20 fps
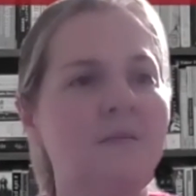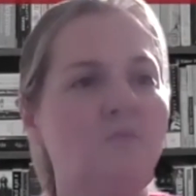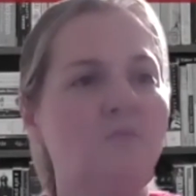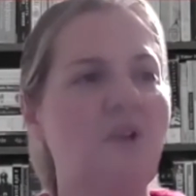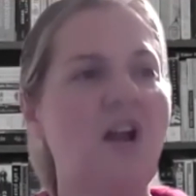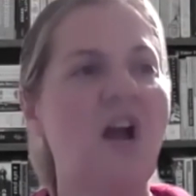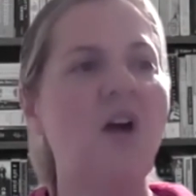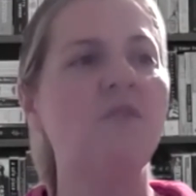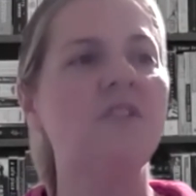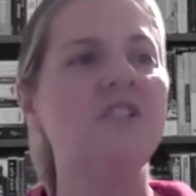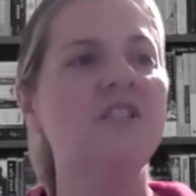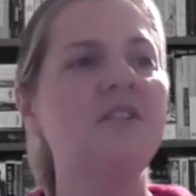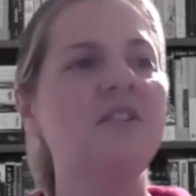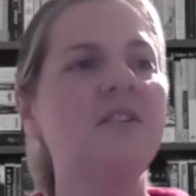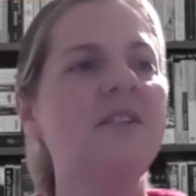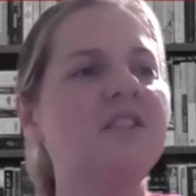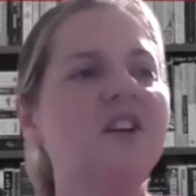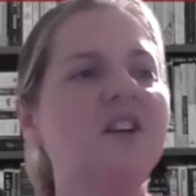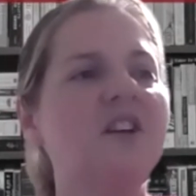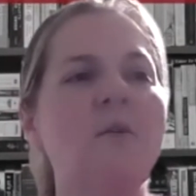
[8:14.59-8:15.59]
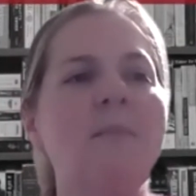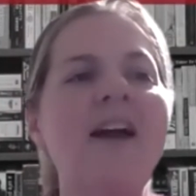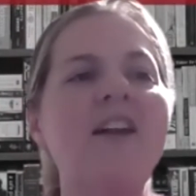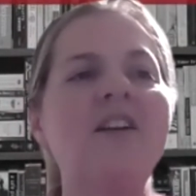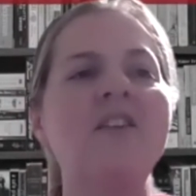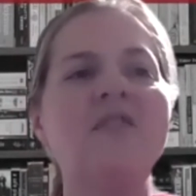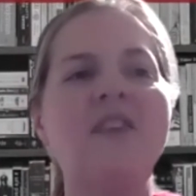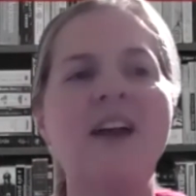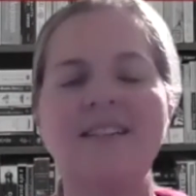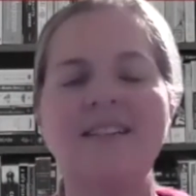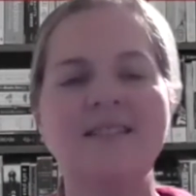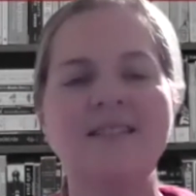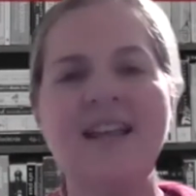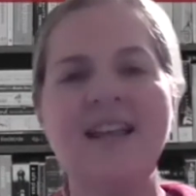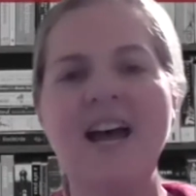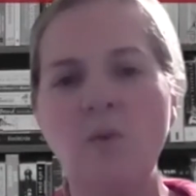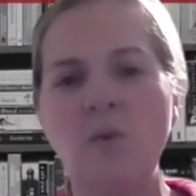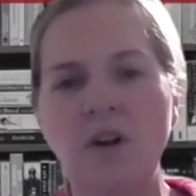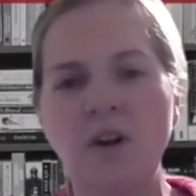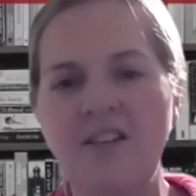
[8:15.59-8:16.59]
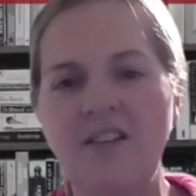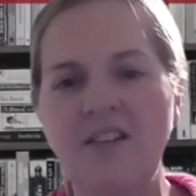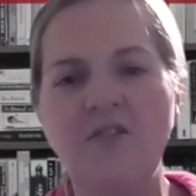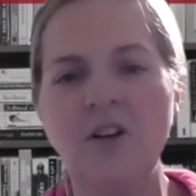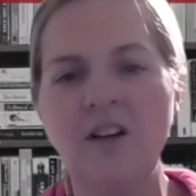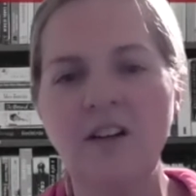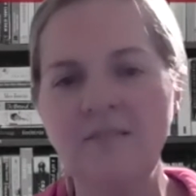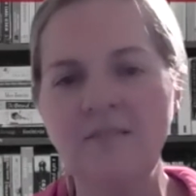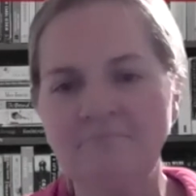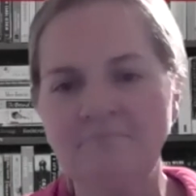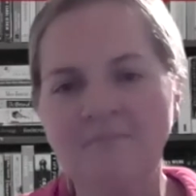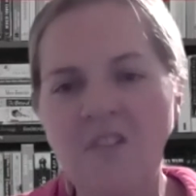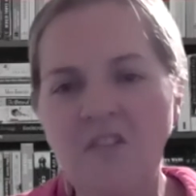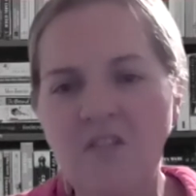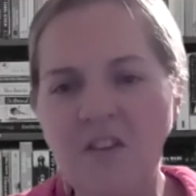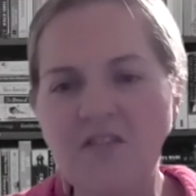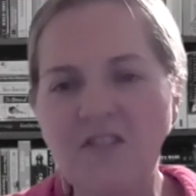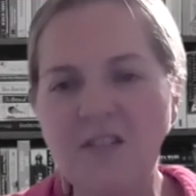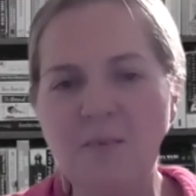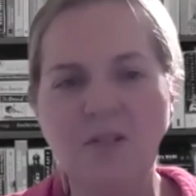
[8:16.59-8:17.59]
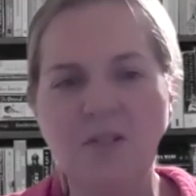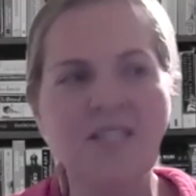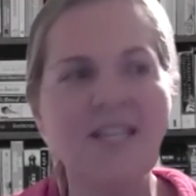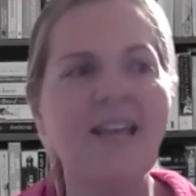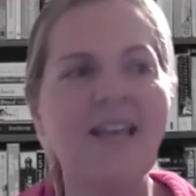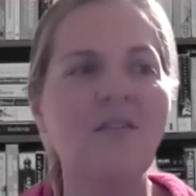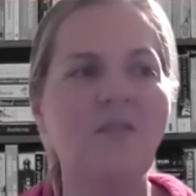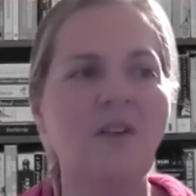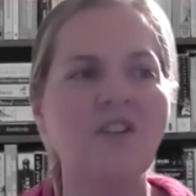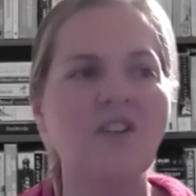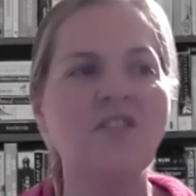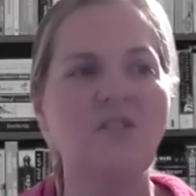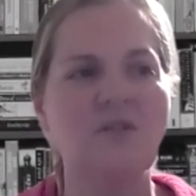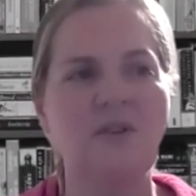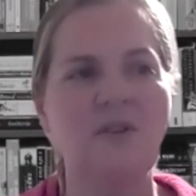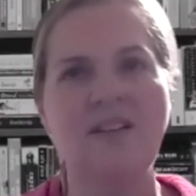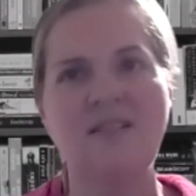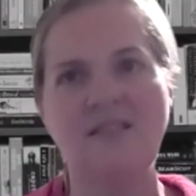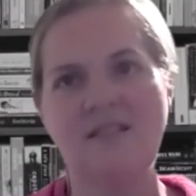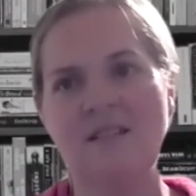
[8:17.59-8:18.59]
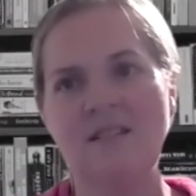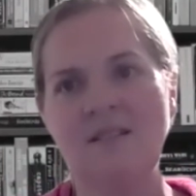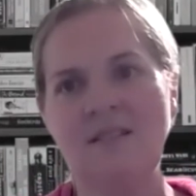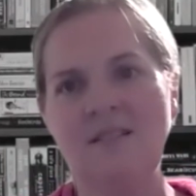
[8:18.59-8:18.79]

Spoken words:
brown students, or matter of fact, is not working for 50% of our students.